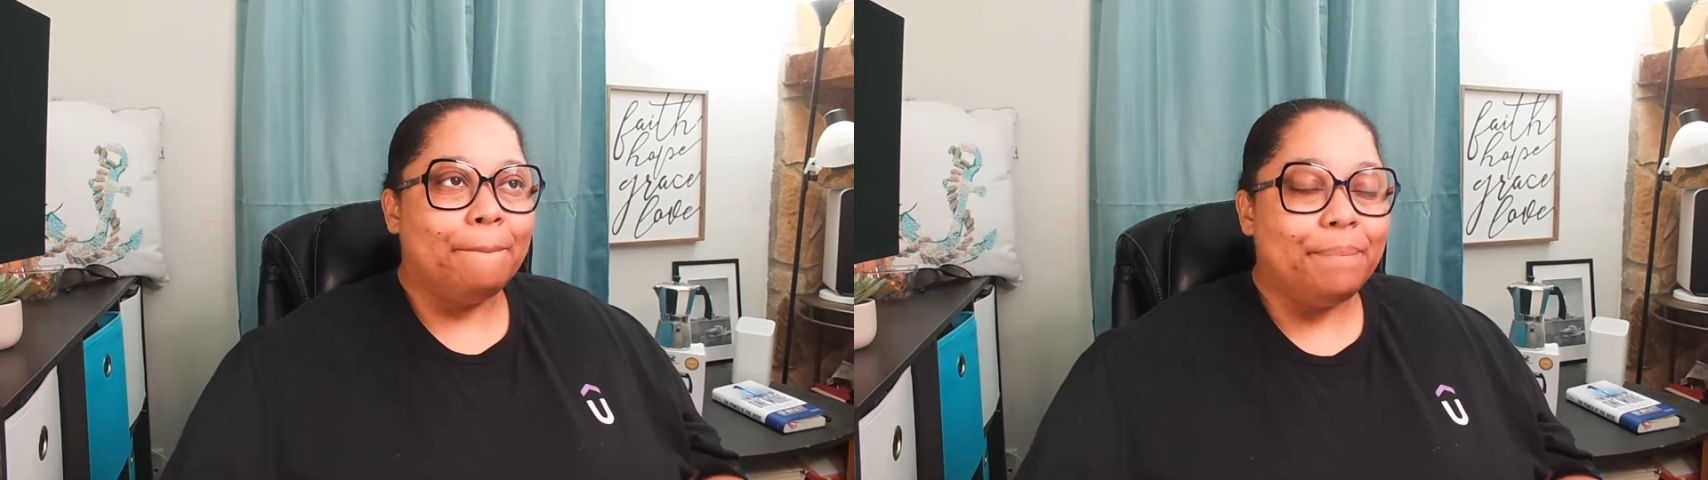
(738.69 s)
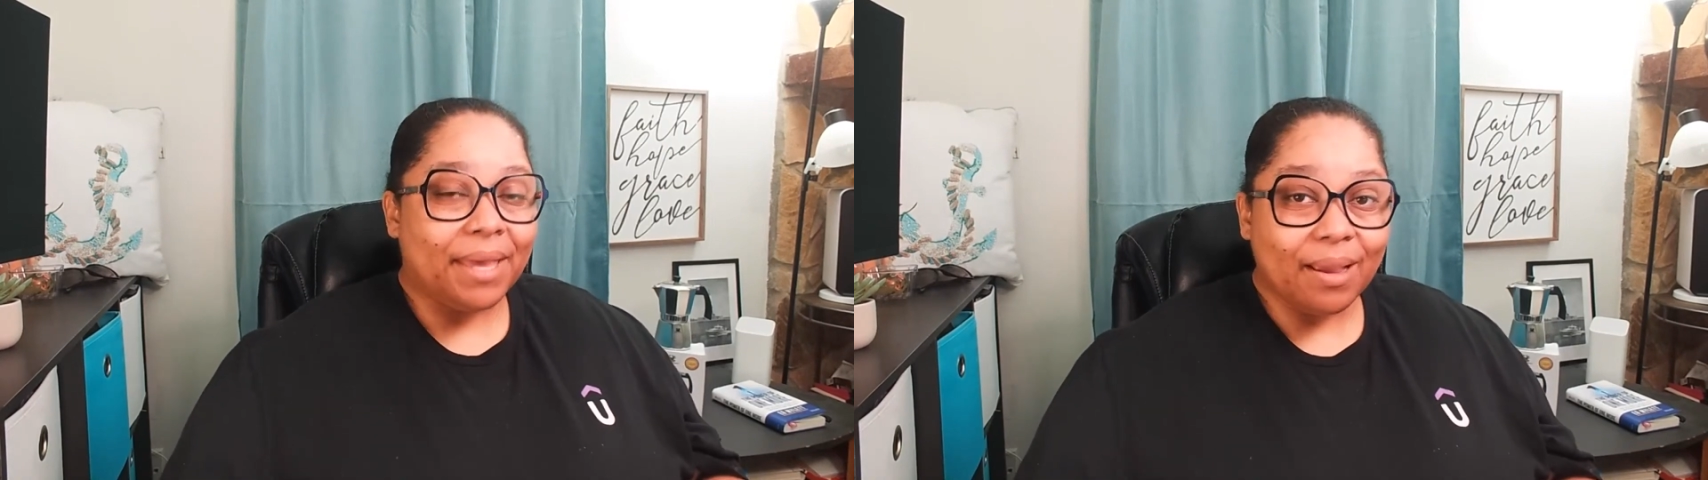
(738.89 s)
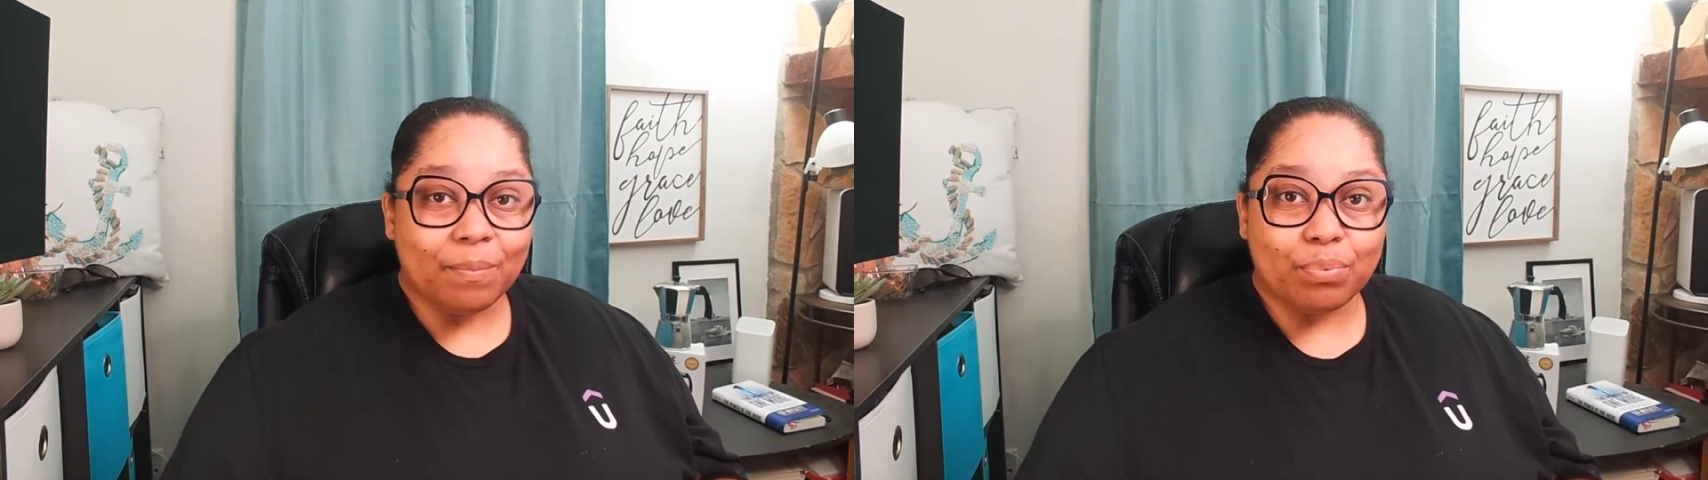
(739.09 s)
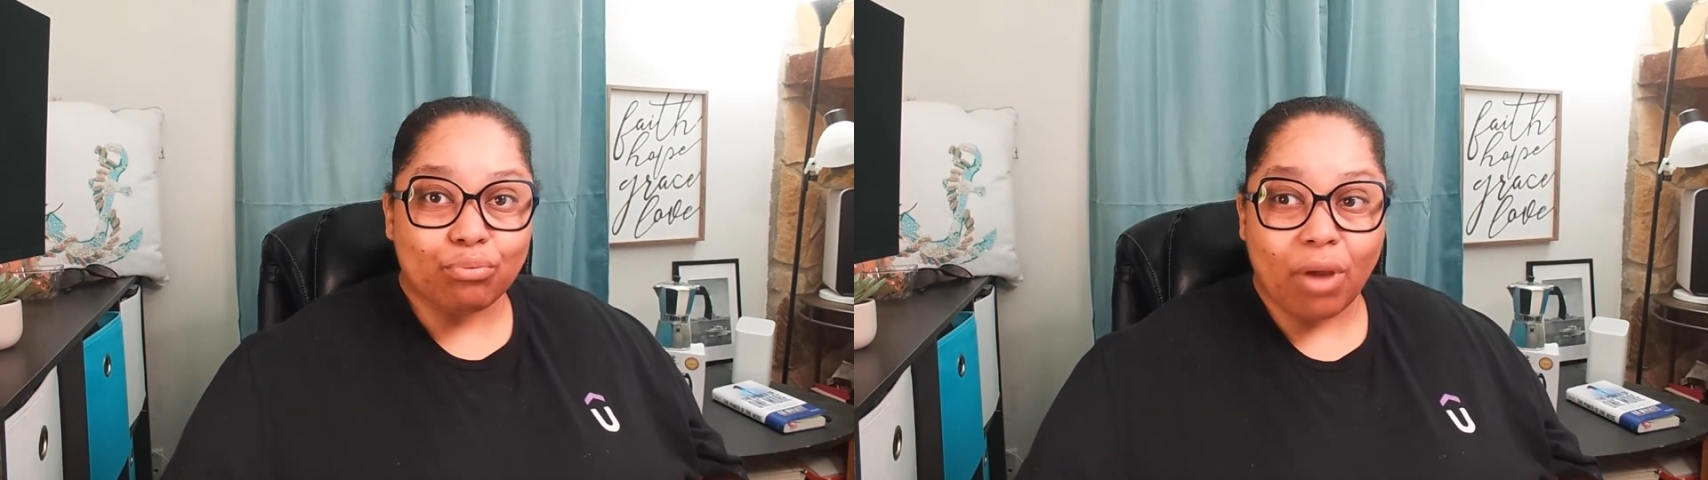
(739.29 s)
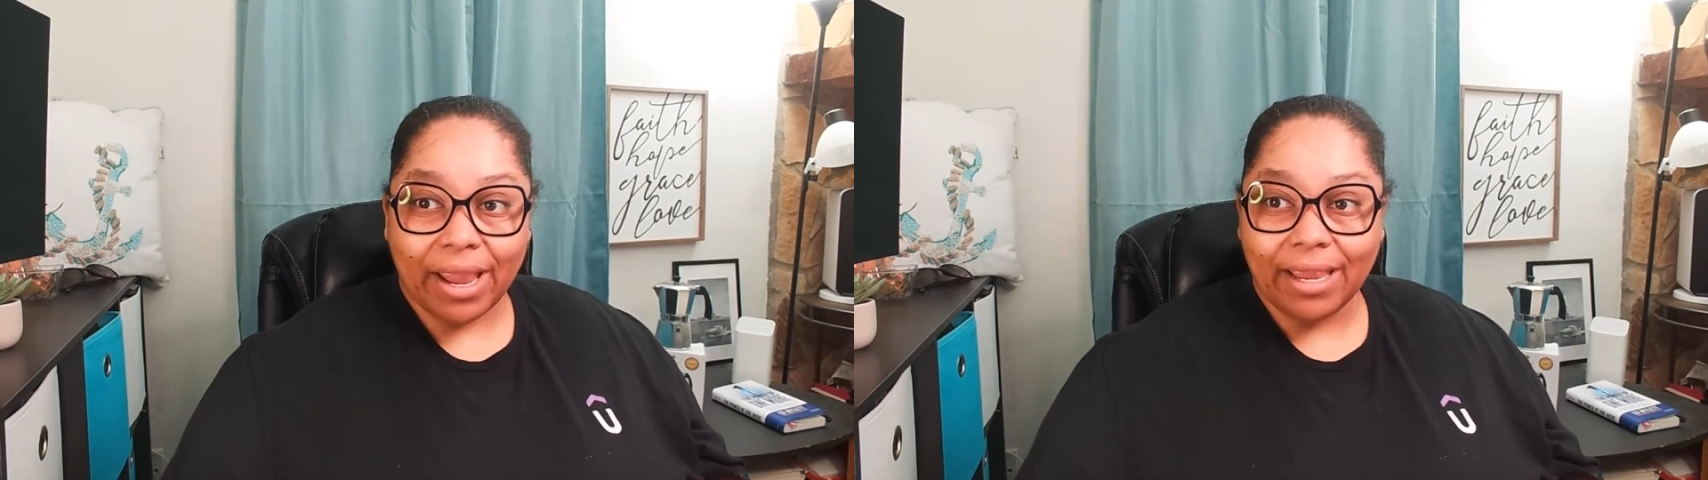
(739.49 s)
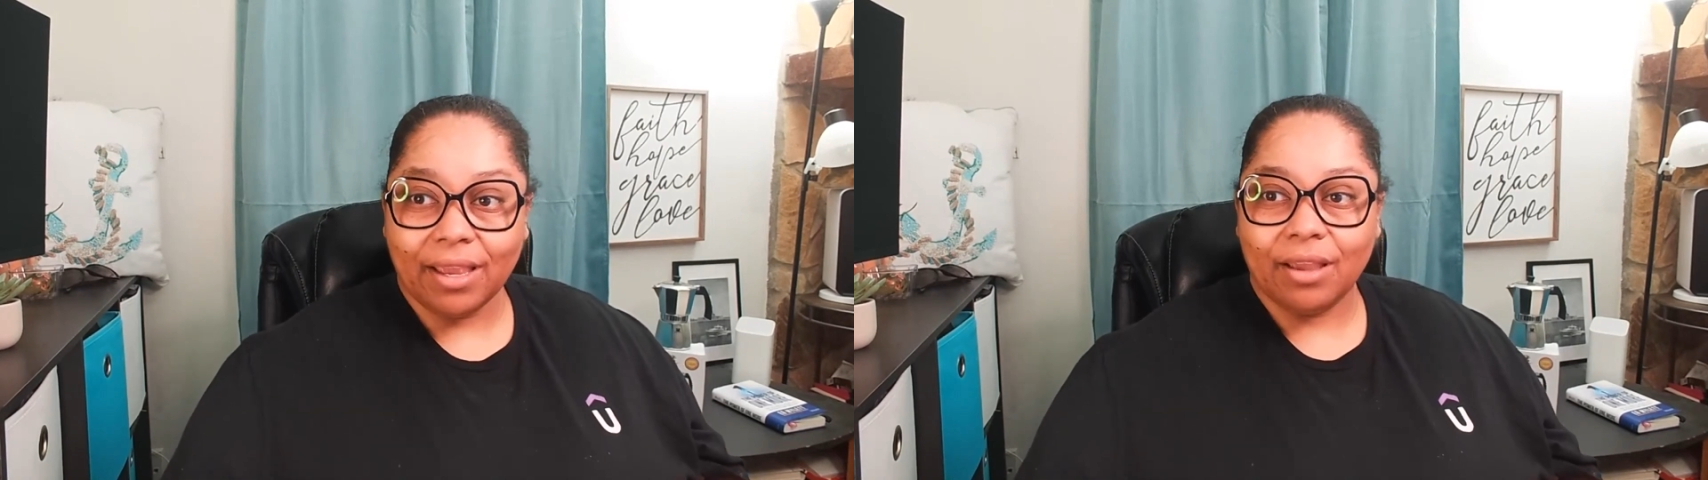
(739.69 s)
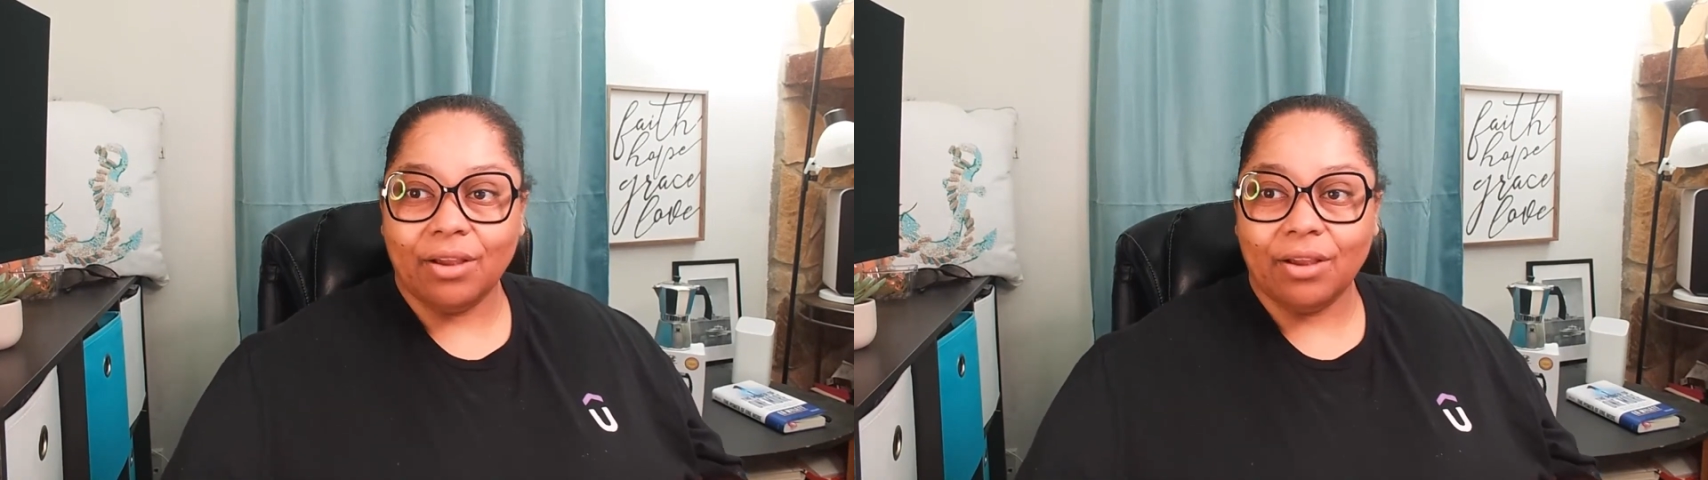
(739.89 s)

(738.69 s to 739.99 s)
big bright